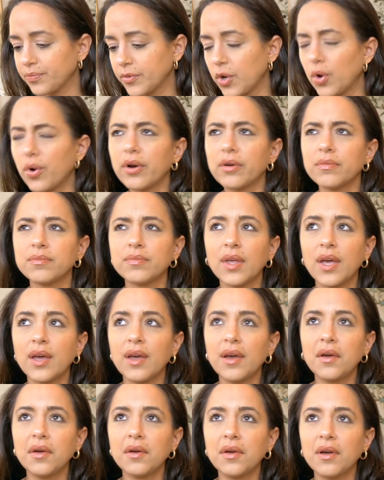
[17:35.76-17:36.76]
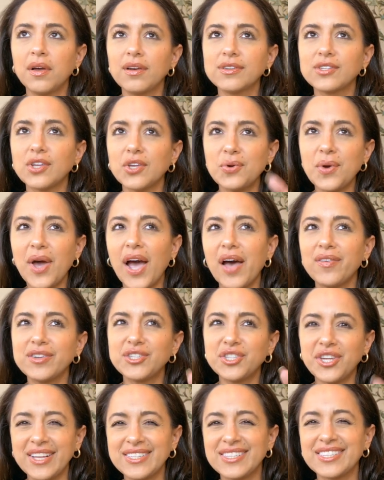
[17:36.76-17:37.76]
Or so you have a
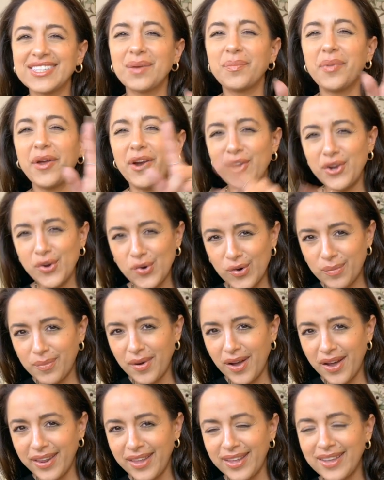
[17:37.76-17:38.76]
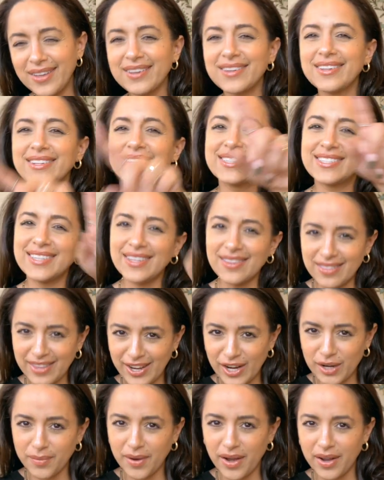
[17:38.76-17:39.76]
chance to compare your body to
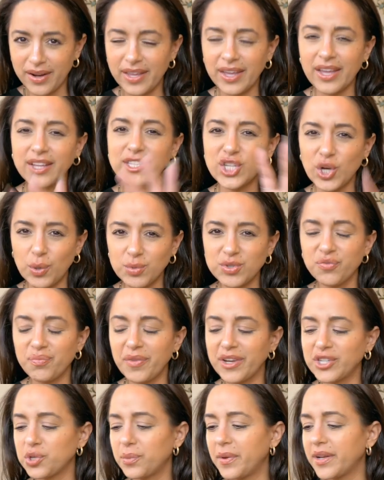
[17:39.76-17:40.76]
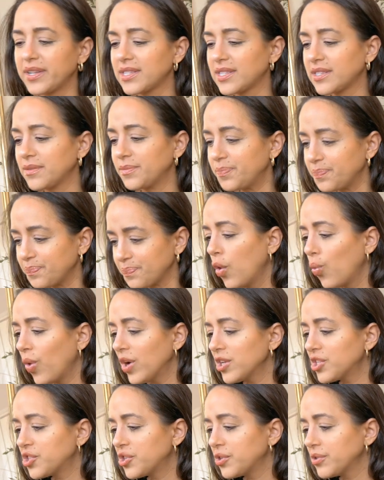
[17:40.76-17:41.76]
their body in terms of measurements.
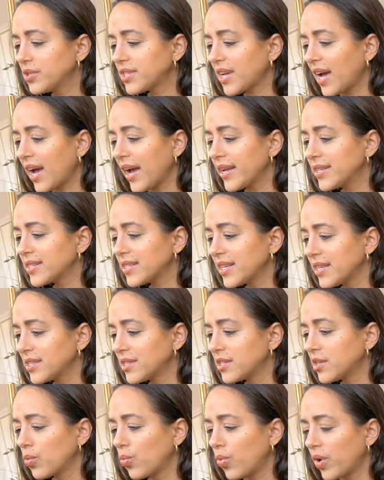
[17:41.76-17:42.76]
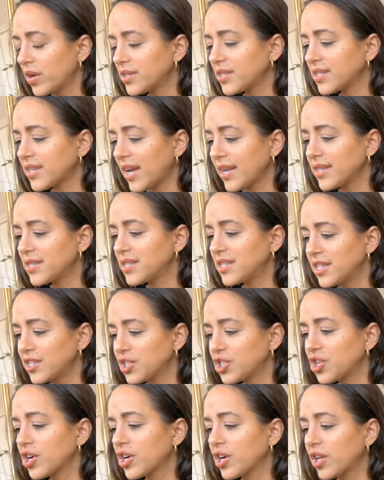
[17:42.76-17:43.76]
What true size is the one size
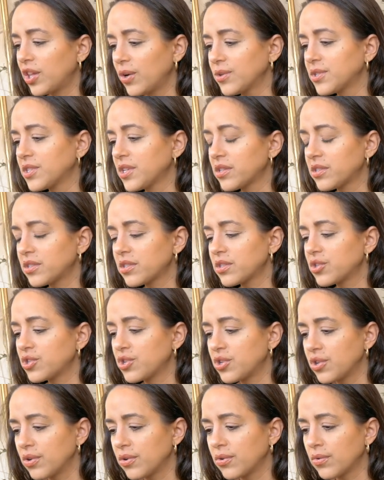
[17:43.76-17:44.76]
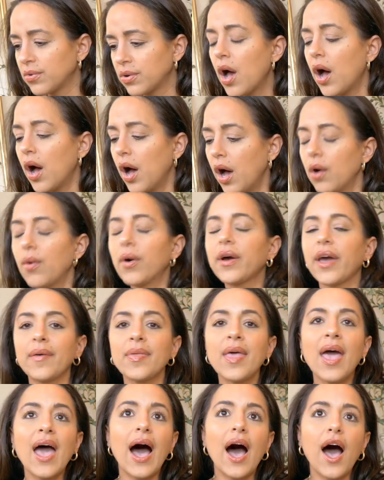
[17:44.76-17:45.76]
t-shirt closest to? Oh,
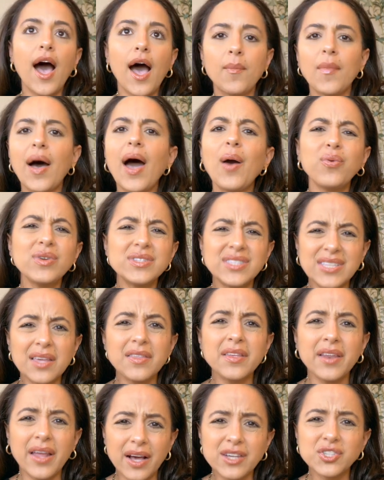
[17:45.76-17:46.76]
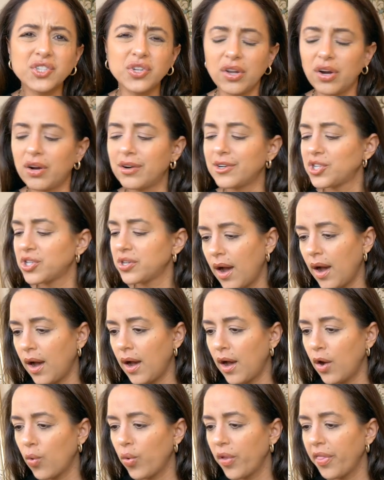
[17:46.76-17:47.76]
okay. Um, I would say an extra large.
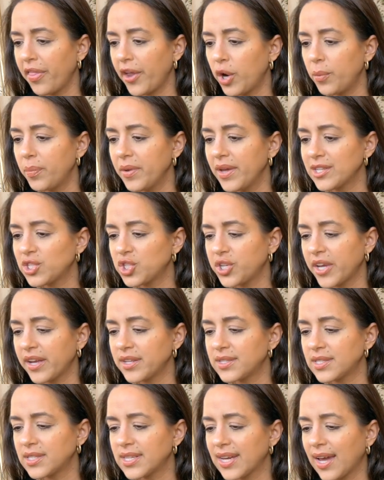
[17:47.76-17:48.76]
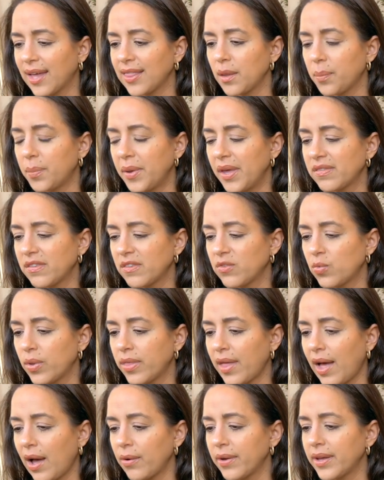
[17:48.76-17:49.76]
Uh, will there be a chance to get the pieces
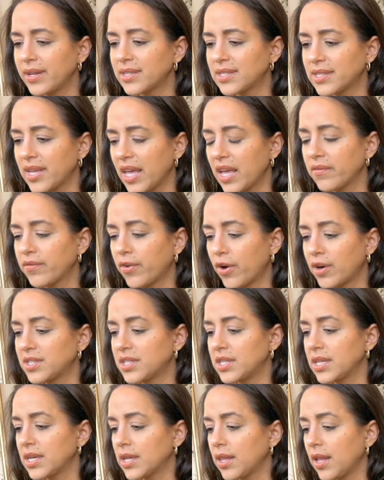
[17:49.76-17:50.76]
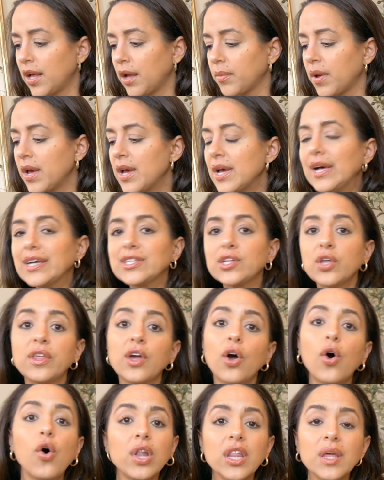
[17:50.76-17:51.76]
without it saying Varsity Club? So
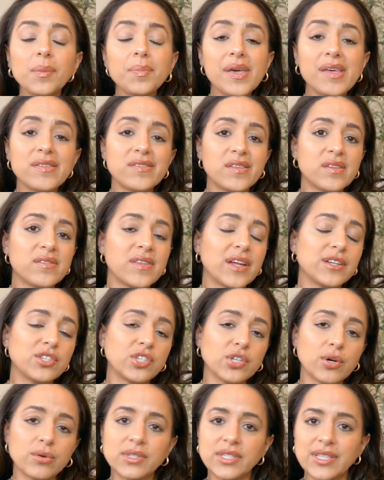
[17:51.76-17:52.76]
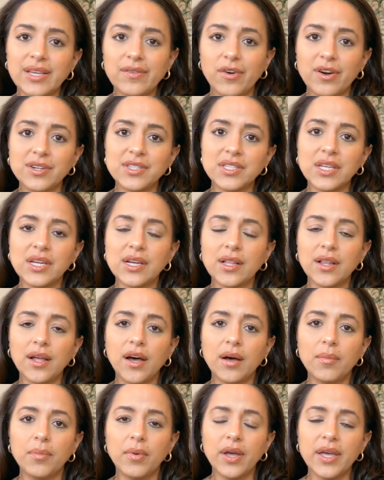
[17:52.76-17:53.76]
the only pieces that don't say Varsity
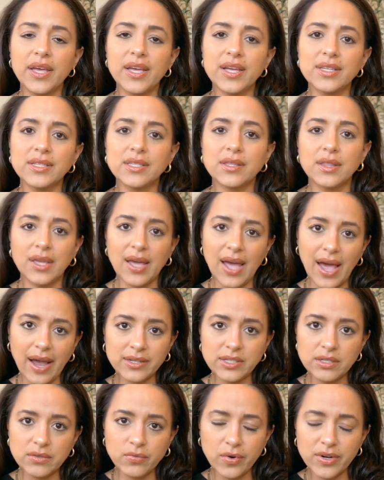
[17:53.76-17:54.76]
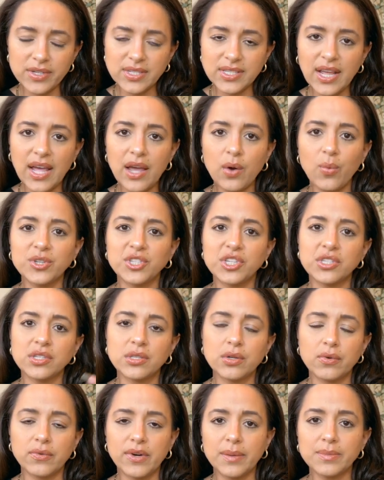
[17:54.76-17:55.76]
Club is the activewear set, which is
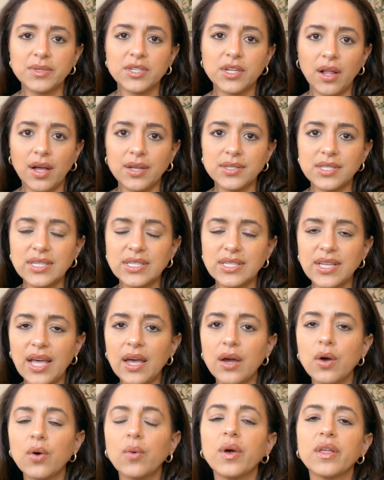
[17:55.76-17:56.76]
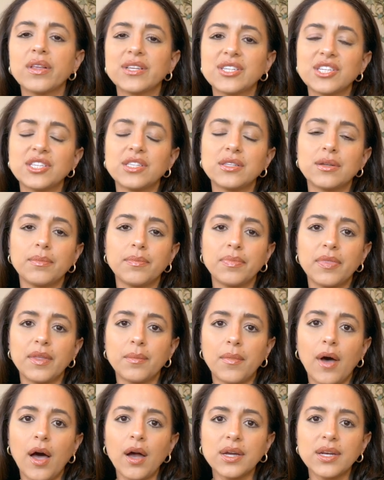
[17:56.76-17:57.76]
the ribbed glossy set, which is the, the
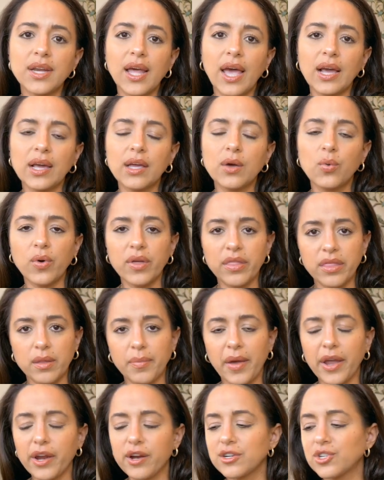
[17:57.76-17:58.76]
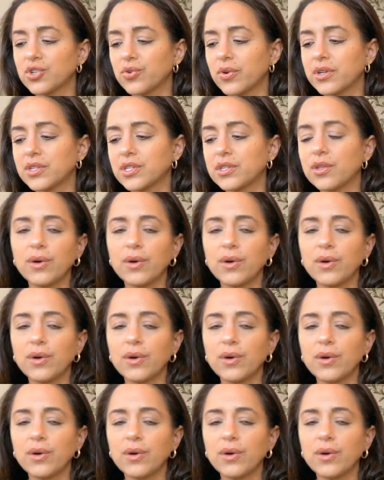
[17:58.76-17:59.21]
mock neck with the biker shorts.